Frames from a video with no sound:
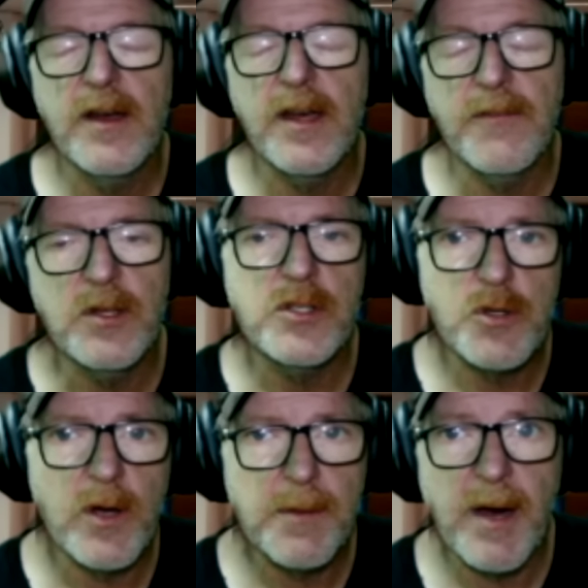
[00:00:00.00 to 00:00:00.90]
If you
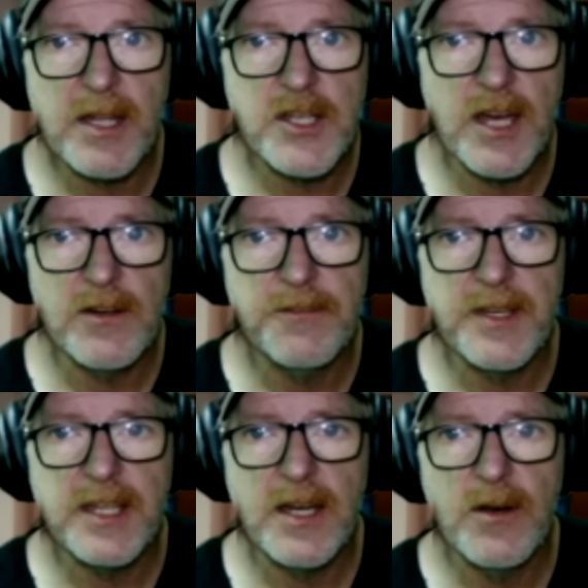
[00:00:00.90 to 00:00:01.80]
enjoy my channel
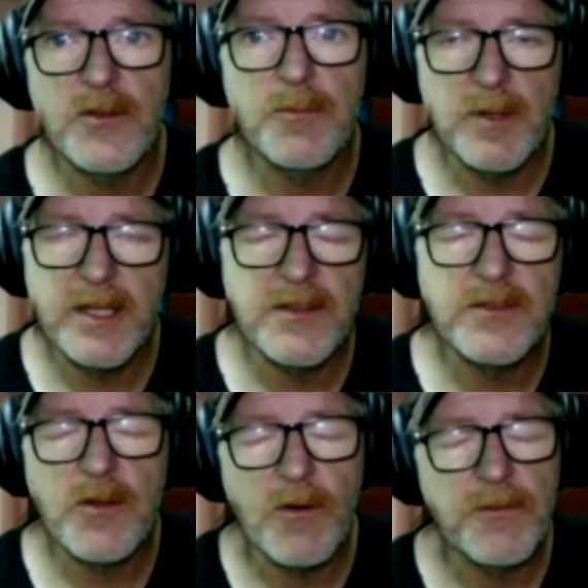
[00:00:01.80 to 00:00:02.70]
videos, please
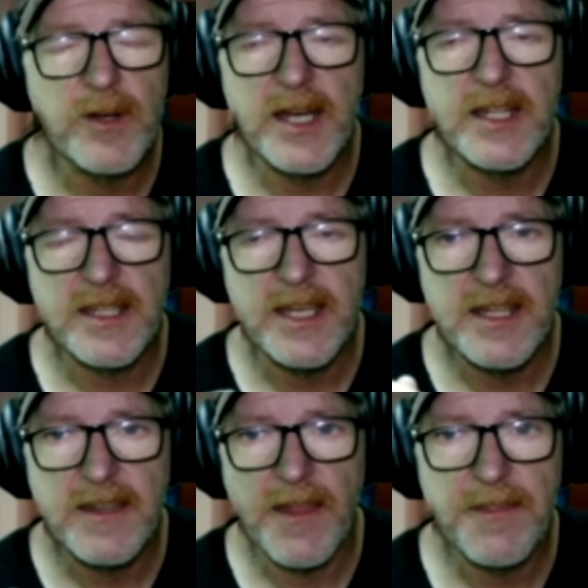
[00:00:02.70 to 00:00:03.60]
don't forget to hit
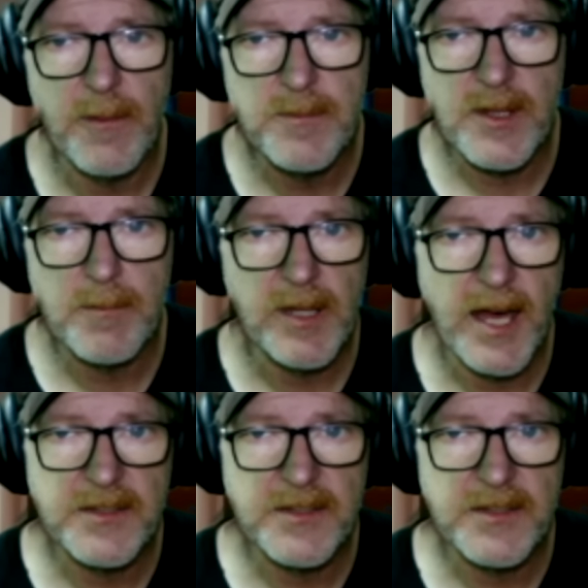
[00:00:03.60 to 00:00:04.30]
that thumbs up, like,